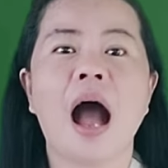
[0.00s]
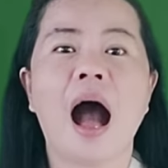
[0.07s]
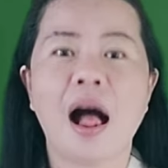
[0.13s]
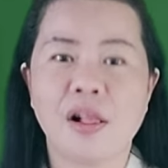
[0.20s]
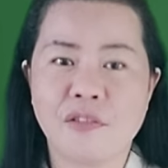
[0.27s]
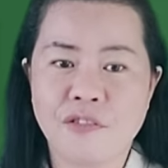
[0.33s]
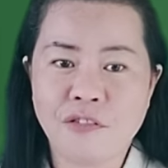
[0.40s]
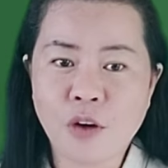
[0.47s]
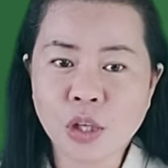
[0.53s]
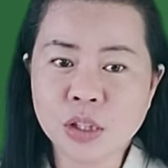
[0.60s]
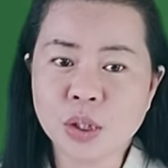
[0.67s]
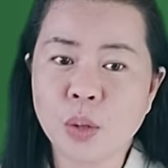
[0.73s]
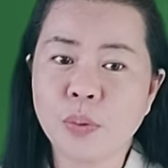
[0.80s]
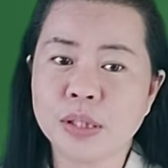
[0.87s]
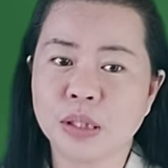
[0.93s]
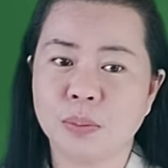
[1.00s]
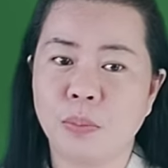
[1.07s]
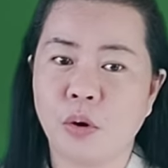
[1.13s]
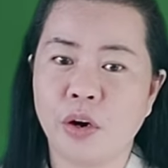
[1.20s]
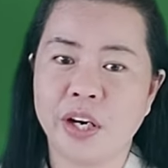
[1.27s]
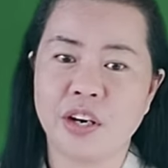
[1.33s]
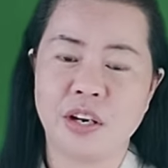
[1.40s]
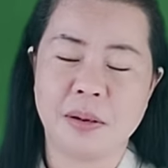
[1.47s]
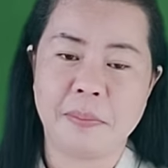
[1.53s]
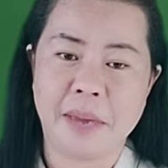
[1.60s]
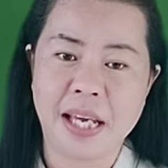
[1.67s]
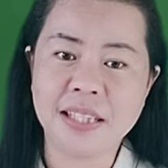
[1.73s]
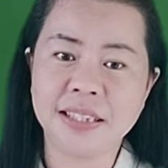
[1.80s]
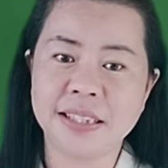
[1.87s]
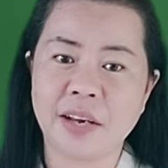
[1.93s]
Alfonso was born on
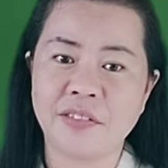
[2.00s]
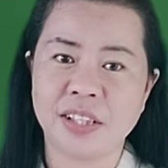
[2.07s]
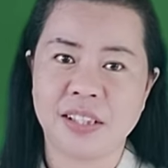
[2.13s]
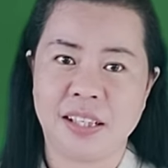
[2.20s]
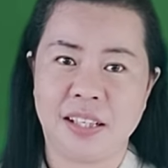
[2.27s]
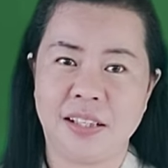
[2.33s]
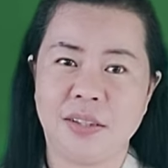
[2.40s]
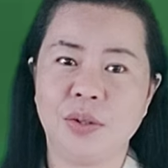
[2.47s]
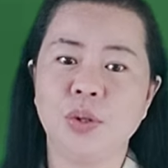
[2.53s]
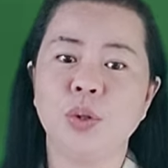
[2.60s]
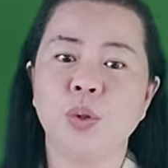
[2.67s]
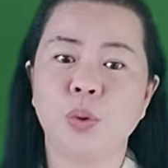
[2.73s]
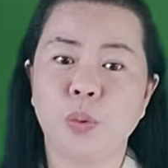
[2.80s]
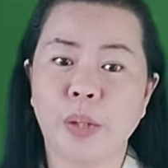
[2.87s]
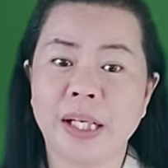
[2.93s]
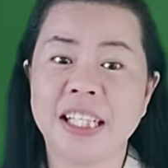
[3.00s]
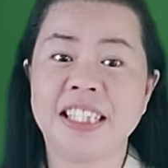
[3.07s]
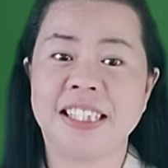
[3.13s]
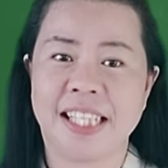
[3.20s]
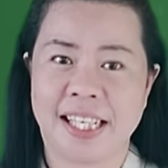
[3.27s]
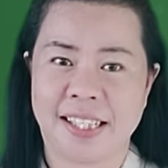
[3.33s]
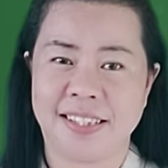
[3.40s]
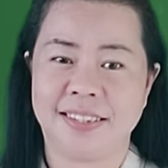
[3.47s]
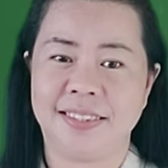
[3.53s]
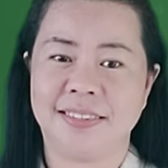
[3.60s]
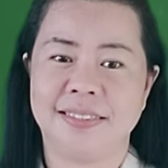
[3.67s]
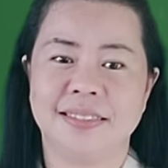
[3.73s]
May 17, 2010,